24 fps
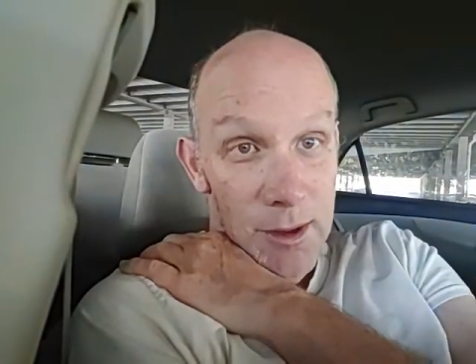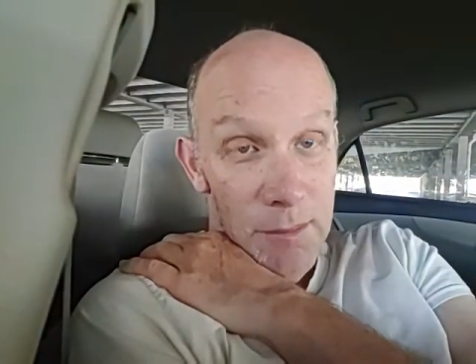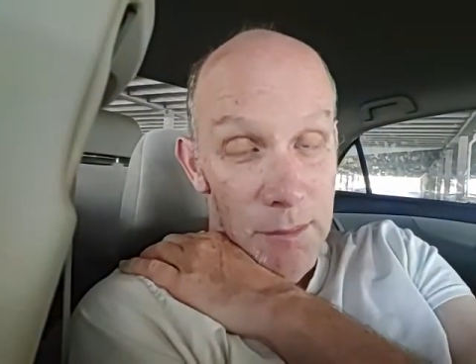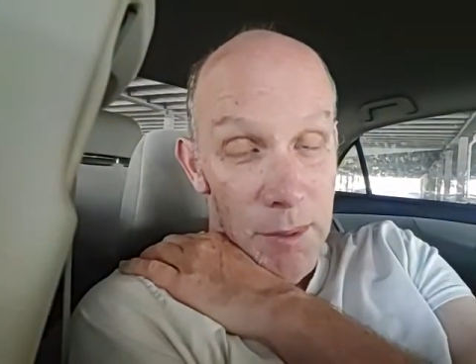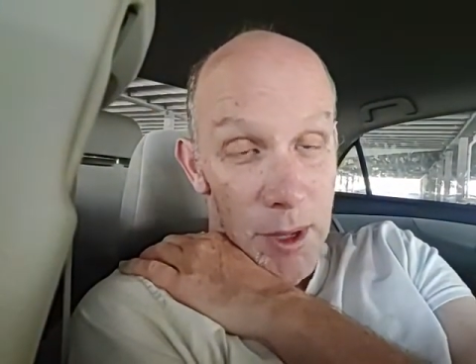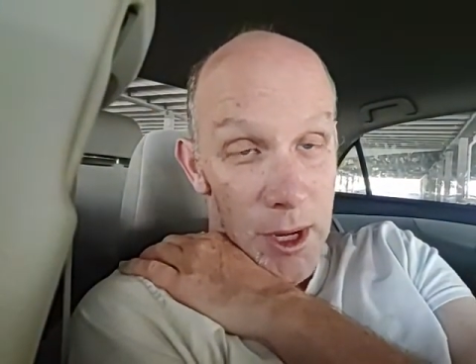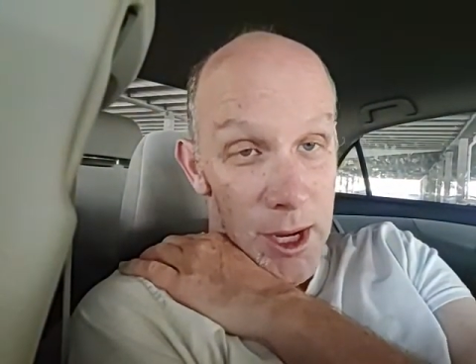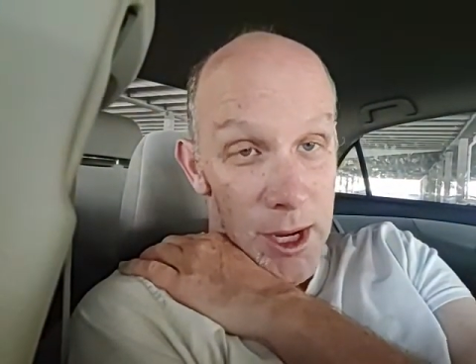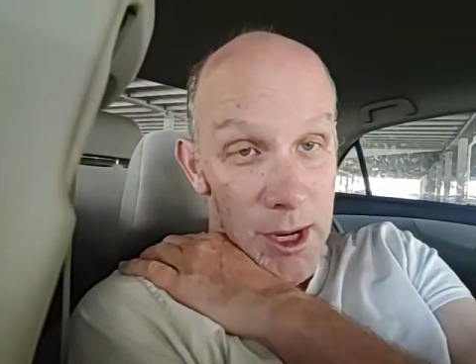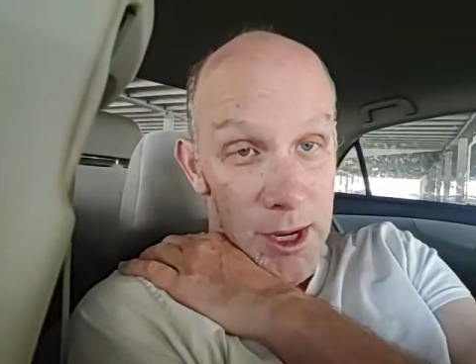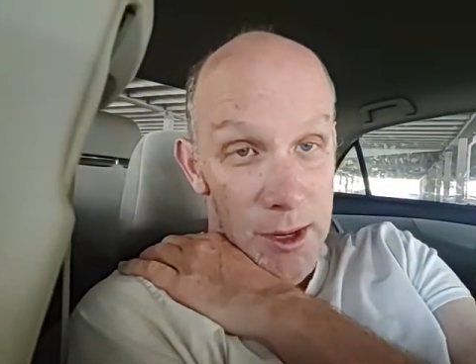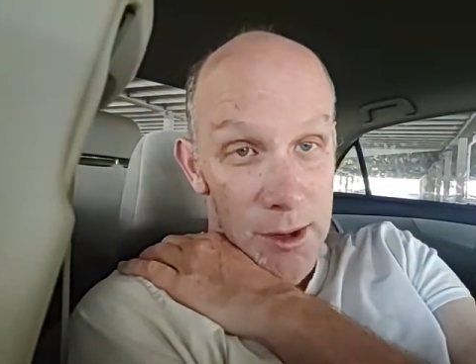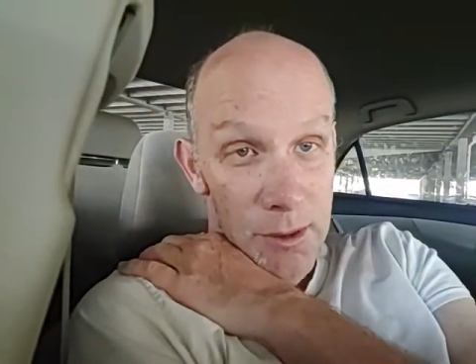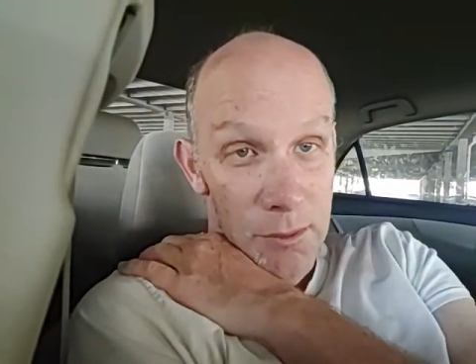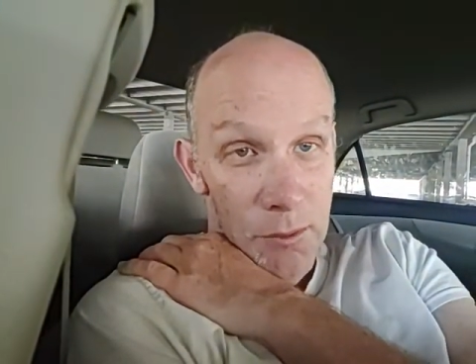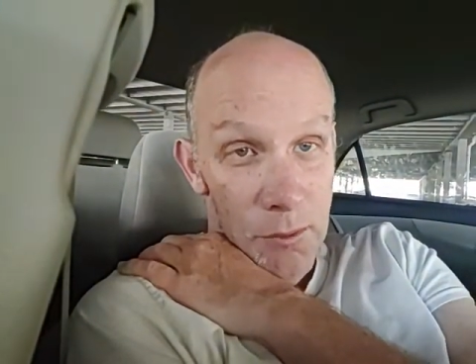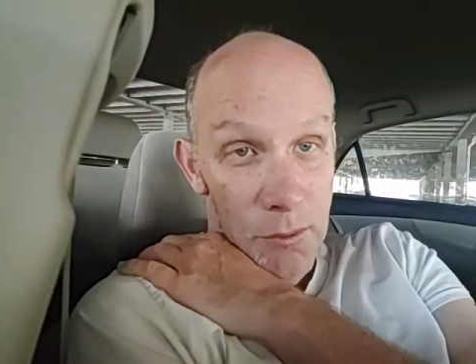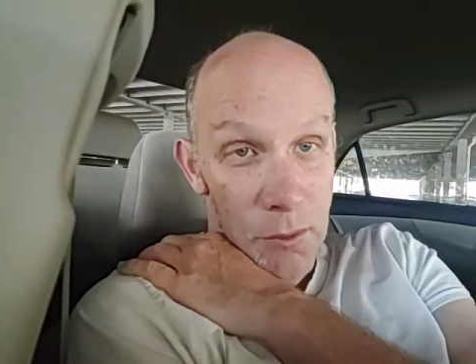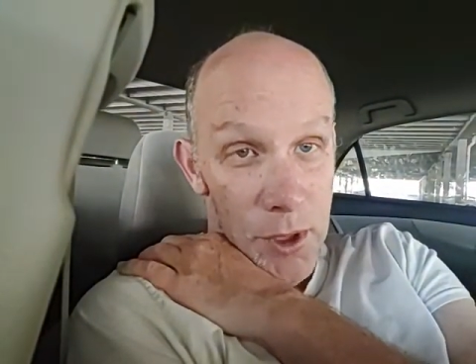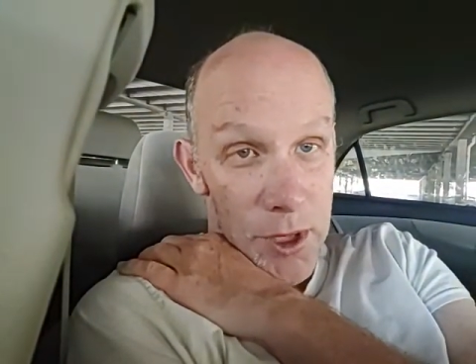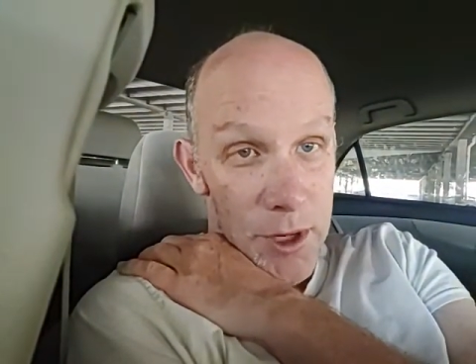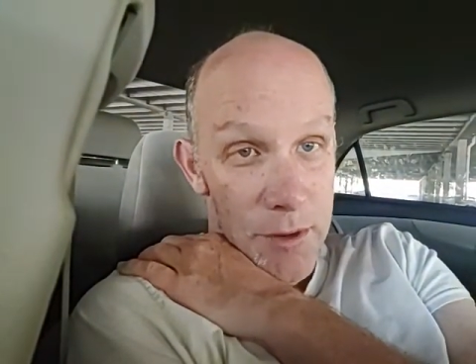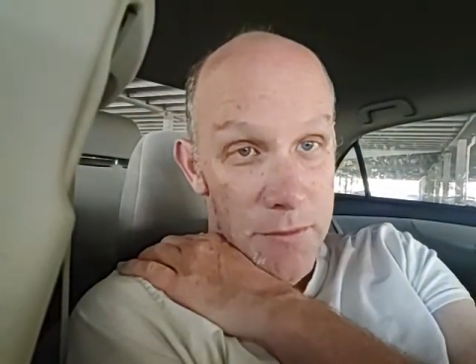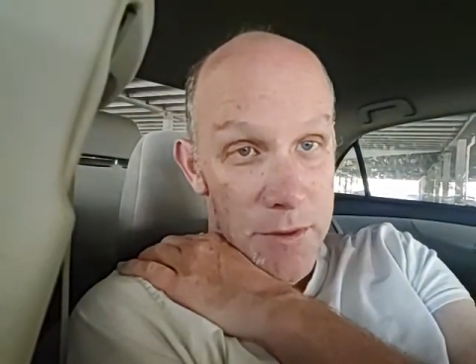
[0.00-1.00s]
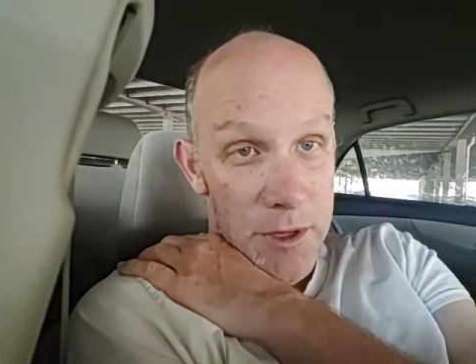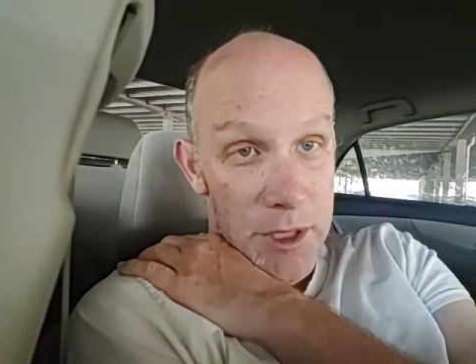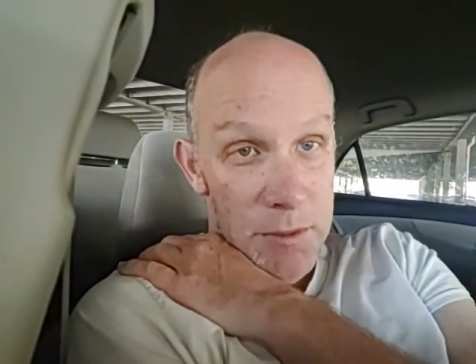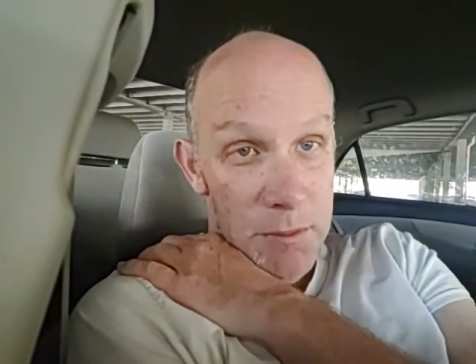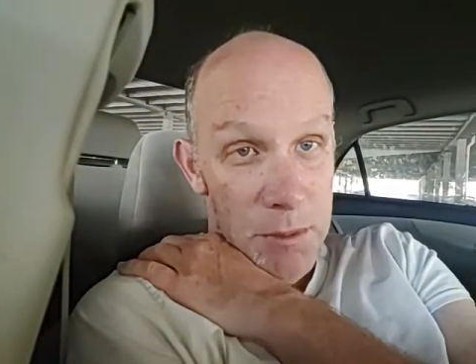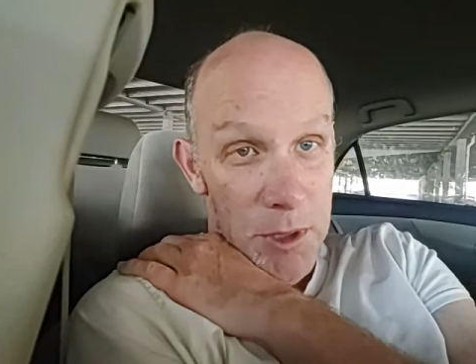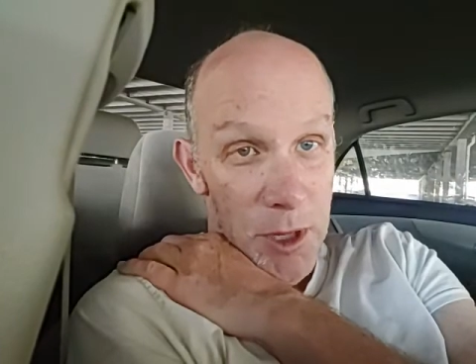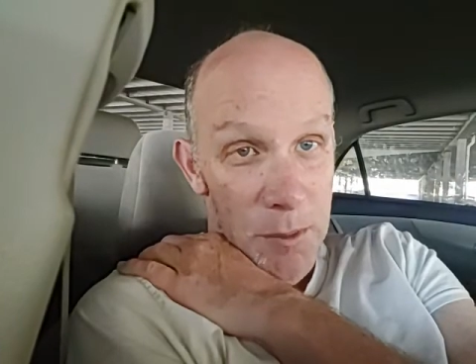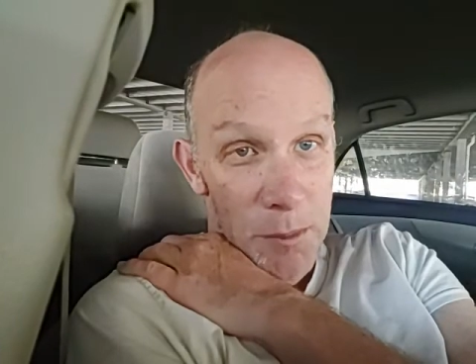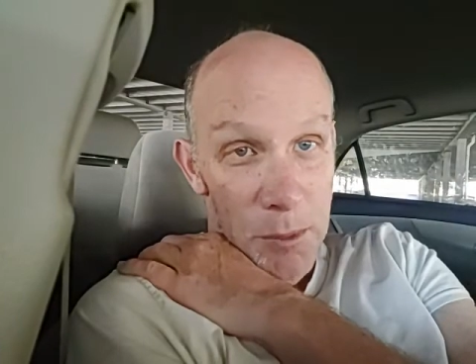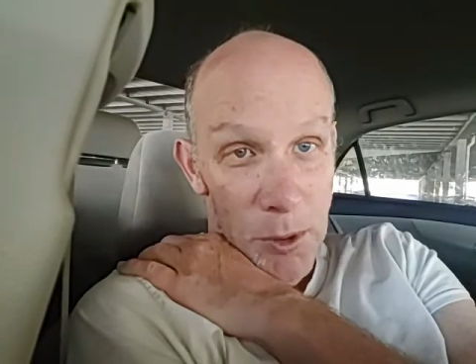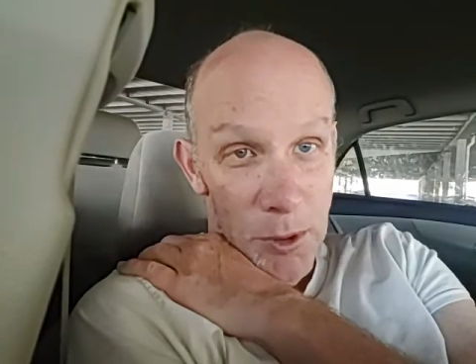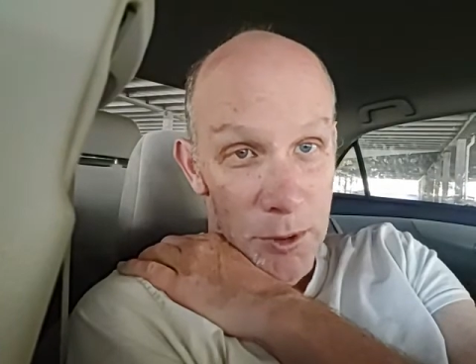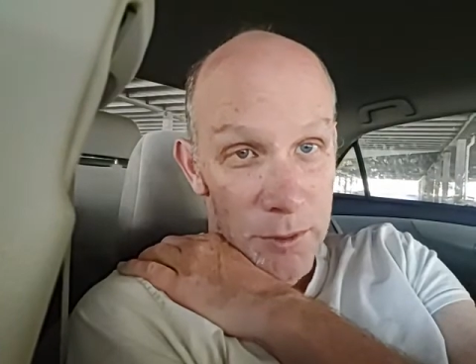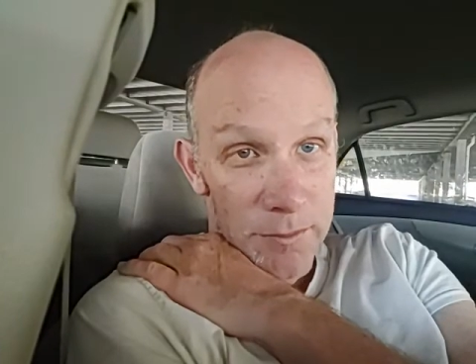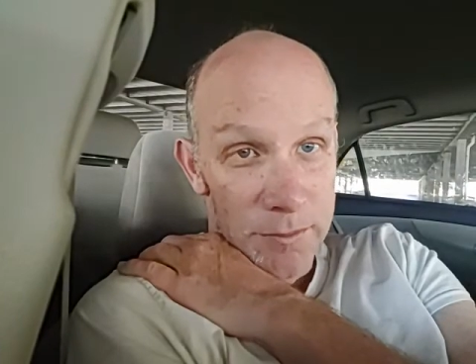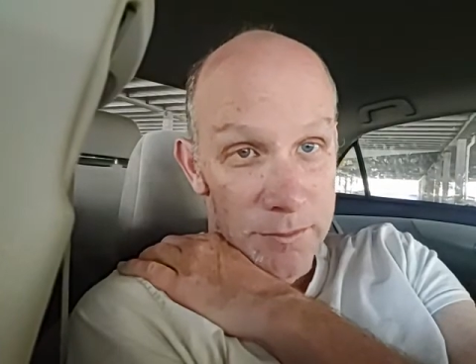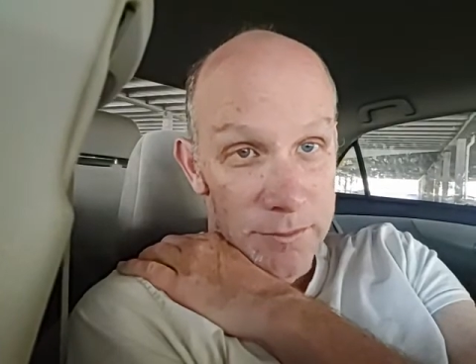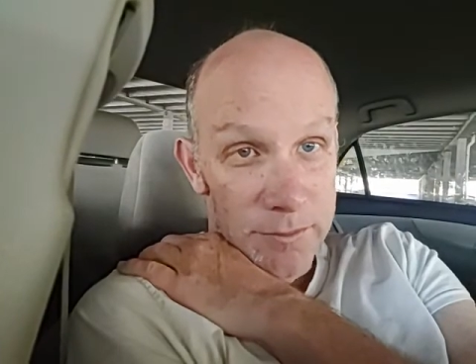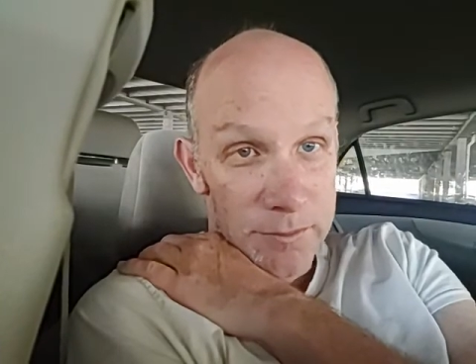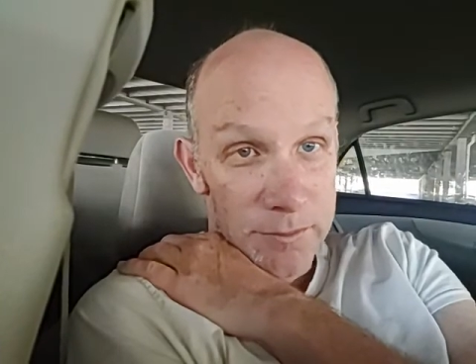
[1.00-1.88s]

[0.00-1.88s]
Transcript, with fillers: by one of these people,